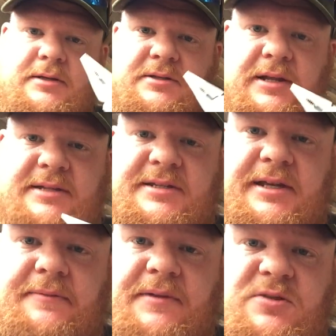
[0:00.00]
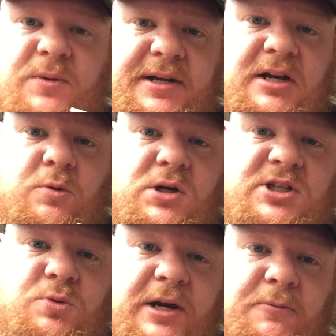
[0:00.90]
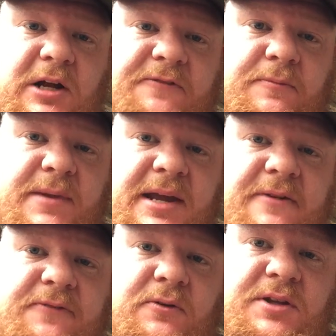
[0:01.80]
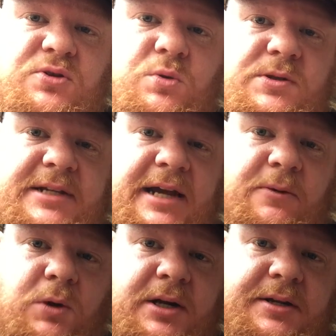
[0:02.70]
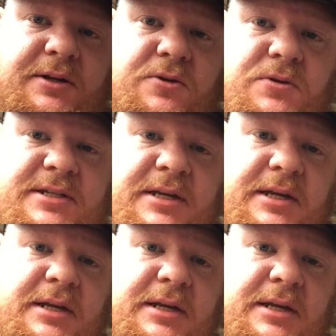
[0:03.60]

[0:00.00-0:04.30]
So that's it. This one here works quite well for me for the tools that I want to use,